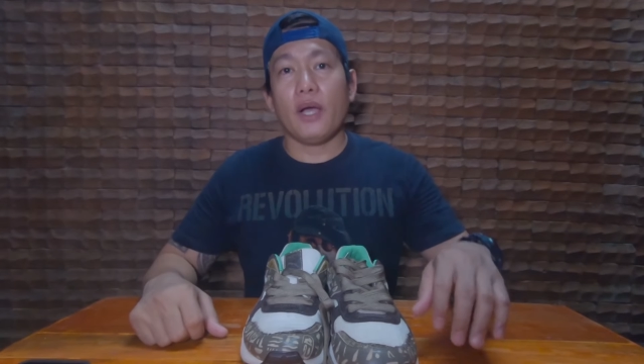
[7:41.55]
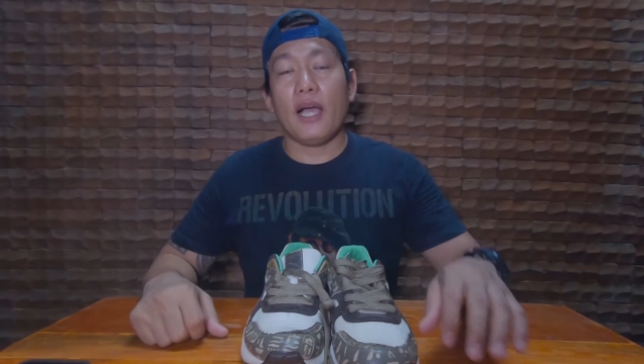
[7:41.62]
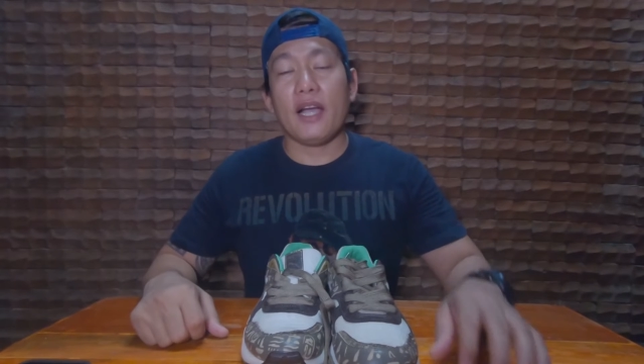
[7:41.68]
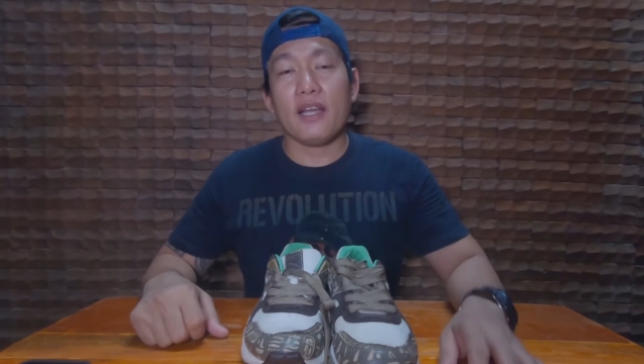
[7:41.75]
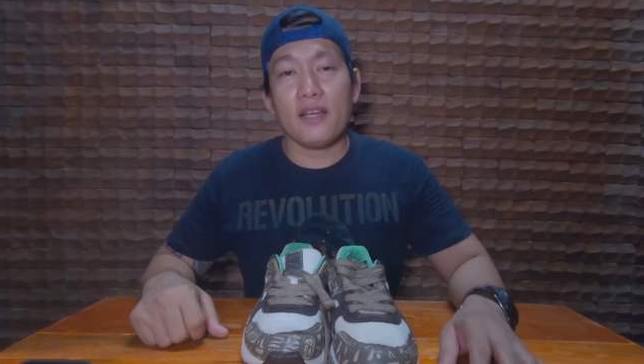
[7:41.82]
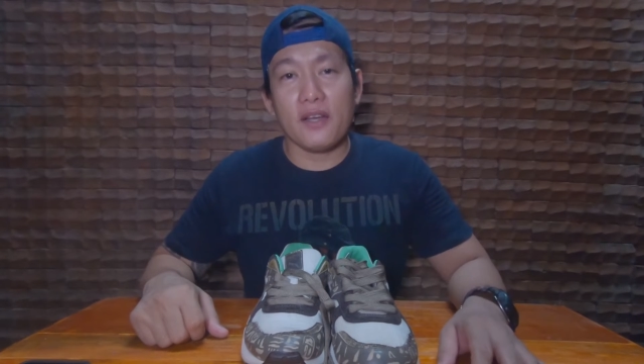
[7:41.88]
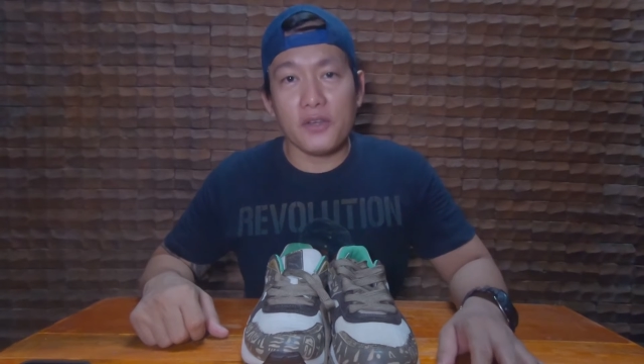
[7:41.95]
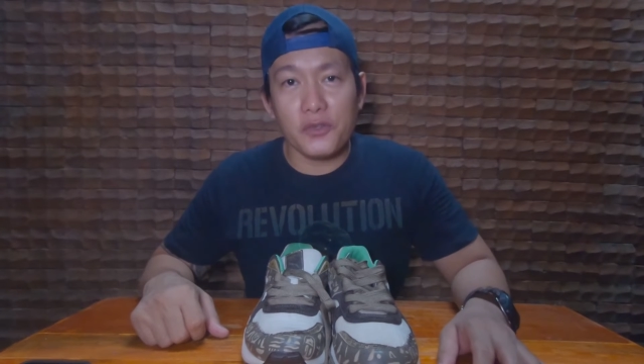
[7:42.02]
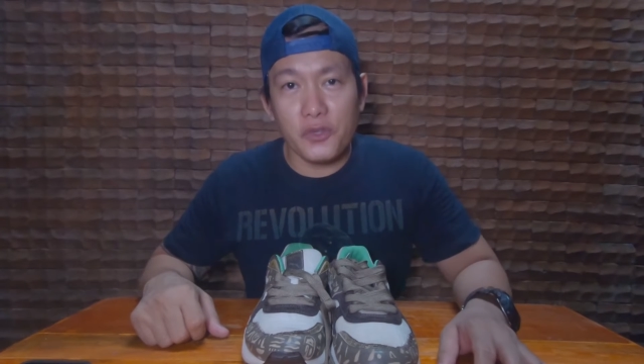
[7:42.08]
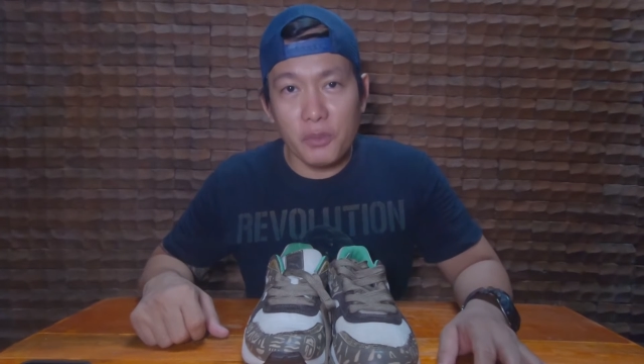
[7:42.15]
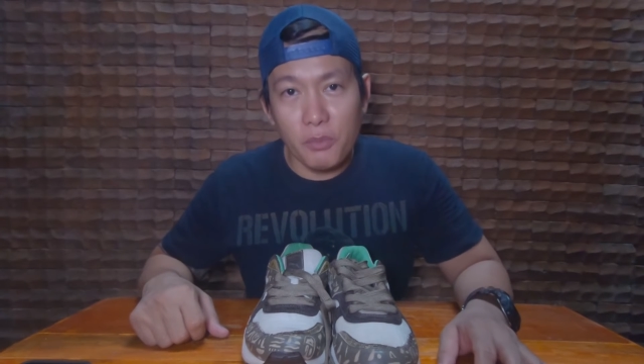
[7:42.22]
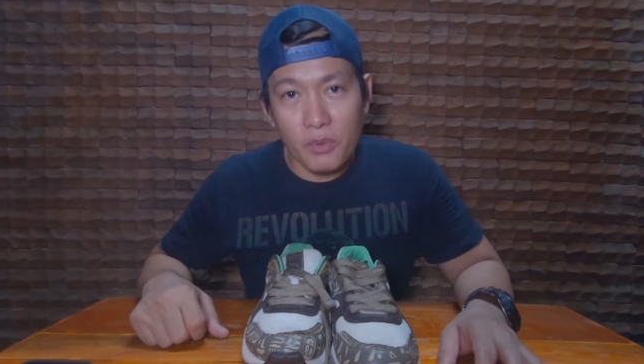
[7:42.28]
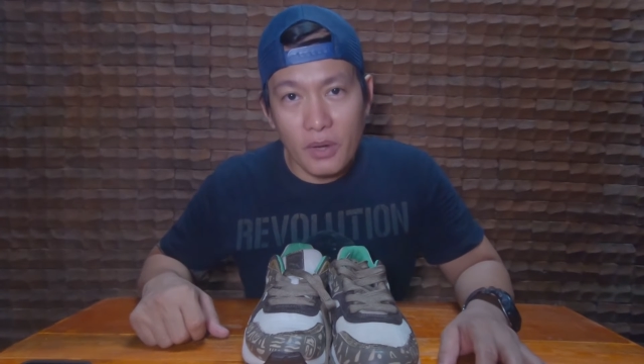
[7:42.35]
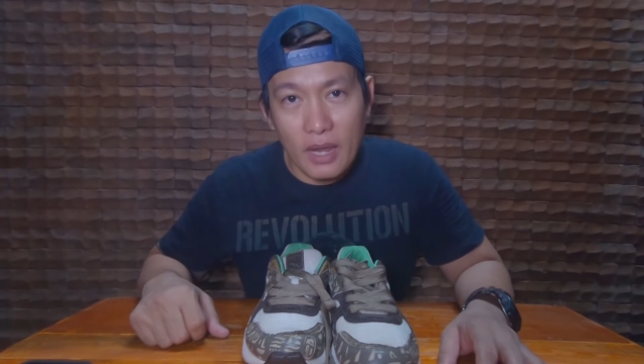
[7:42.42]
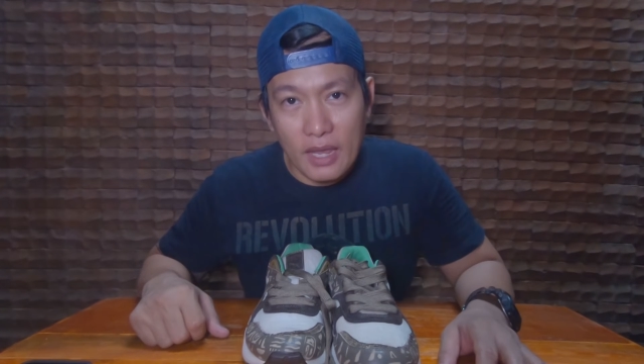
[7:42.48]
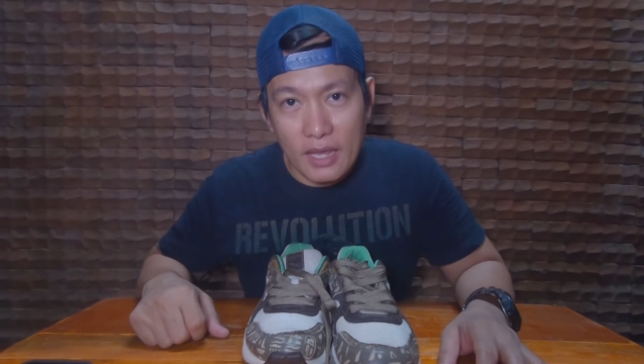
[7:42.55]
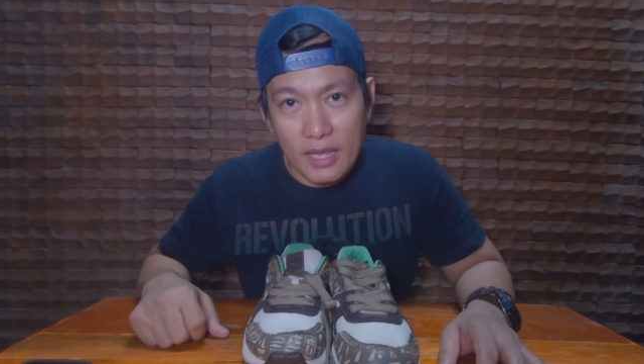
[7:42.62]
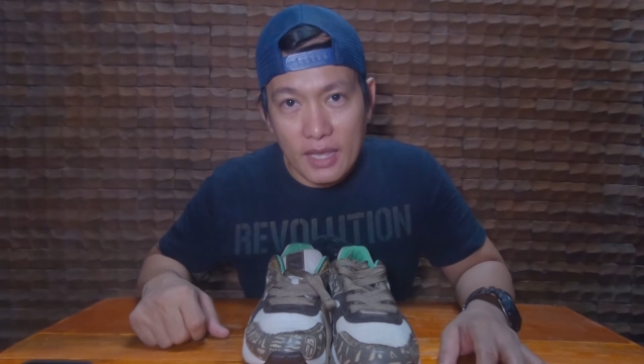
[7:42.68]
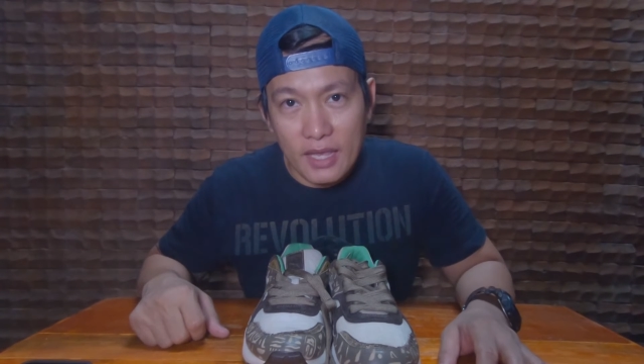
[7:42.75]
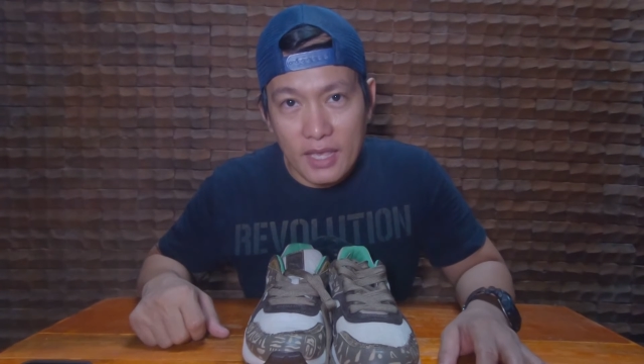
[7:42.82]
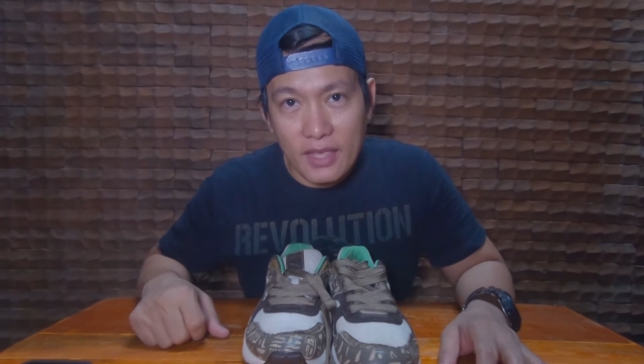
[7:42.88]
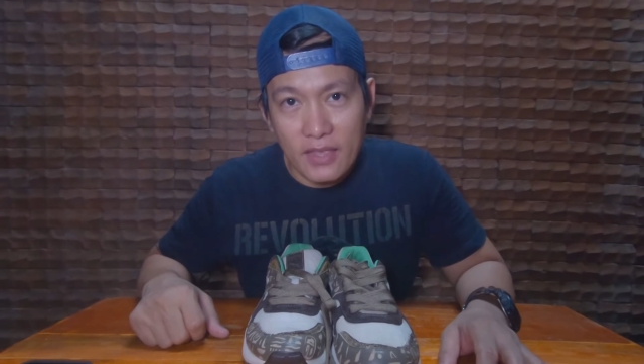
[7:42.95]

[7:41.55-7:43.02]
Hanggang sa muli.